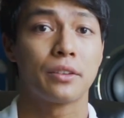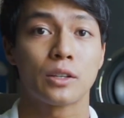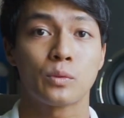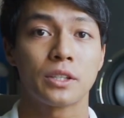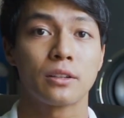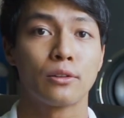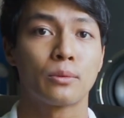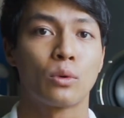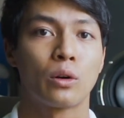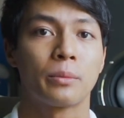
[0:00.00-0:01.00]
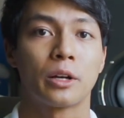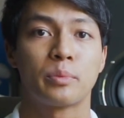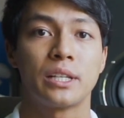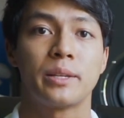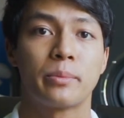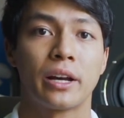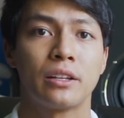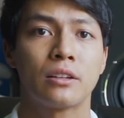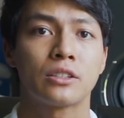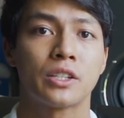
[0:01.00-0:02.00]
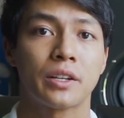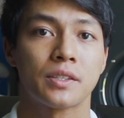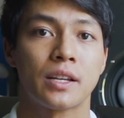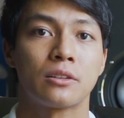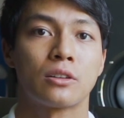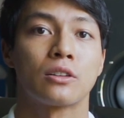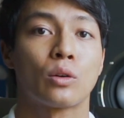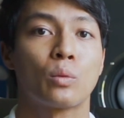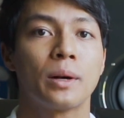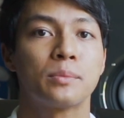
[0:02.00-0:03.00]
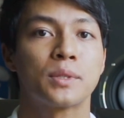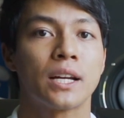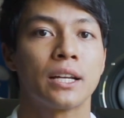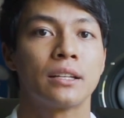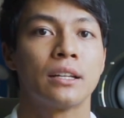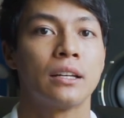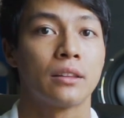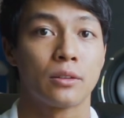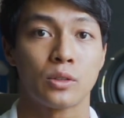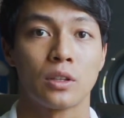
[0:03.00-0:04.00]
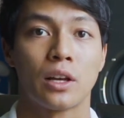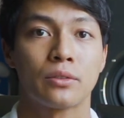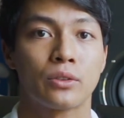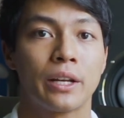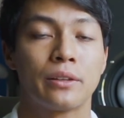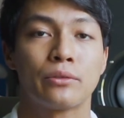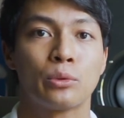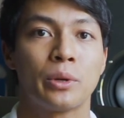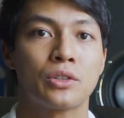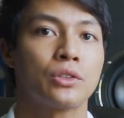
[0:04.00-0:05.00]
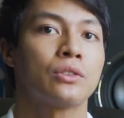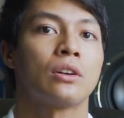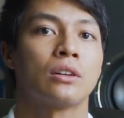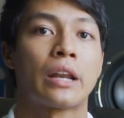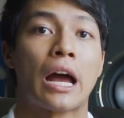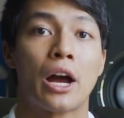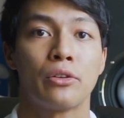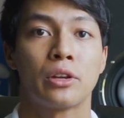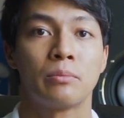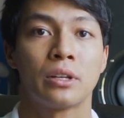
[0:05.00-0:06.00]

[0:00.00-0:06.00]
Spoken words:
you guys want to learn more about PTPioneer, check us out on our website. There's a lot of great information on how you can